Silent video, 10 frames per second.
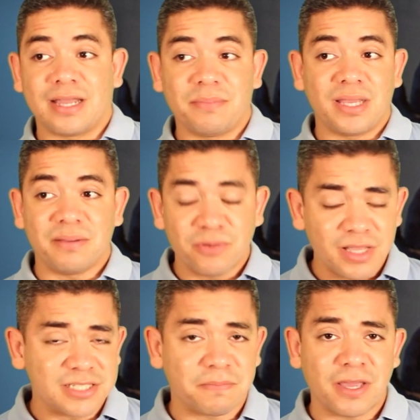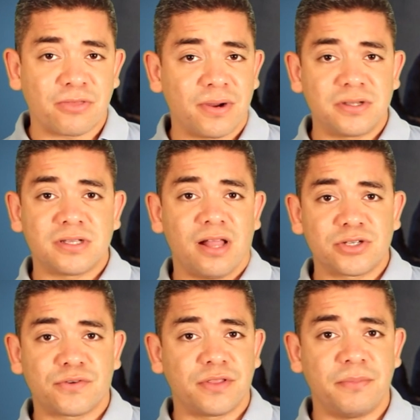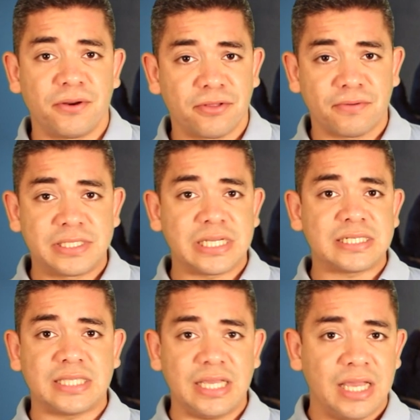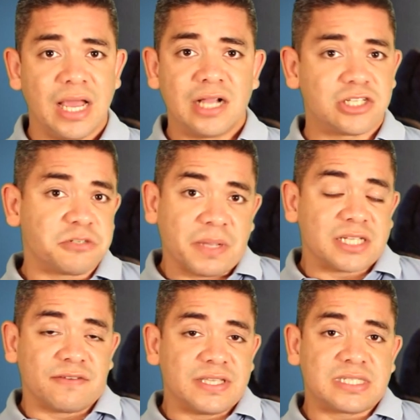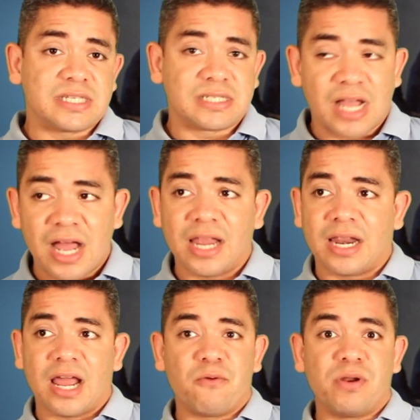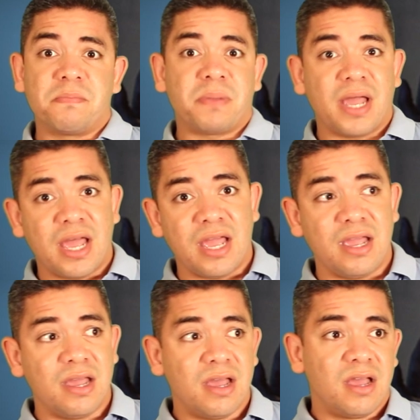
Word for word: I mean, I'm willing to pay $300 for the Moto 360 just because of its design, and I wouldn't pay